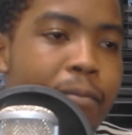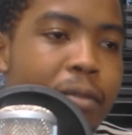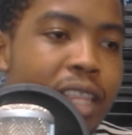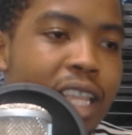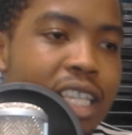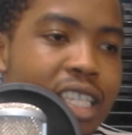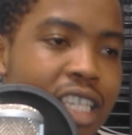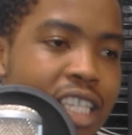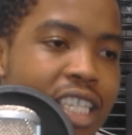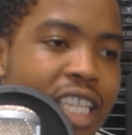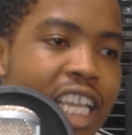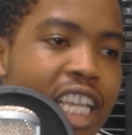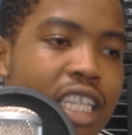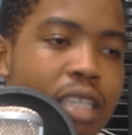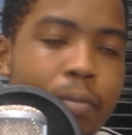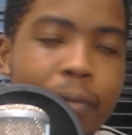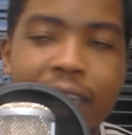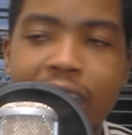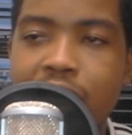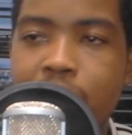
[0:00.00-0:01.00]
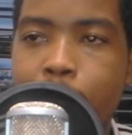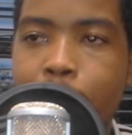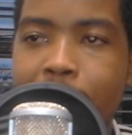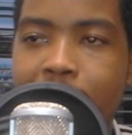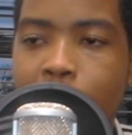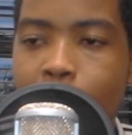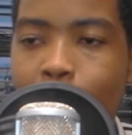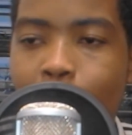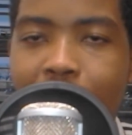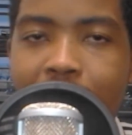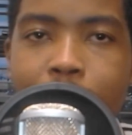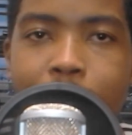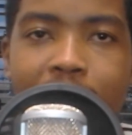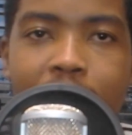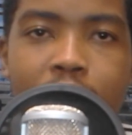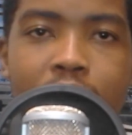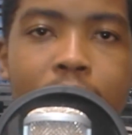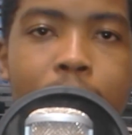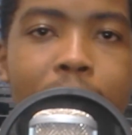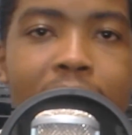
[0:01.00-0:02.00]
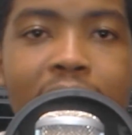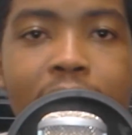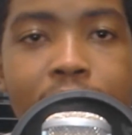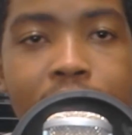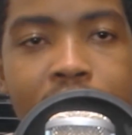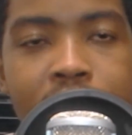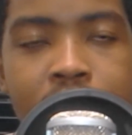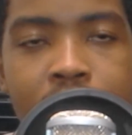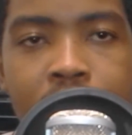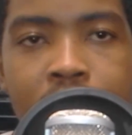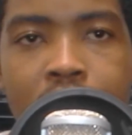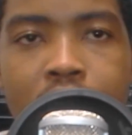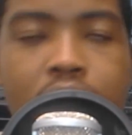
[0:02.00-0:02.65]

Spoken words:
this is the expense, but what am I going to benefit?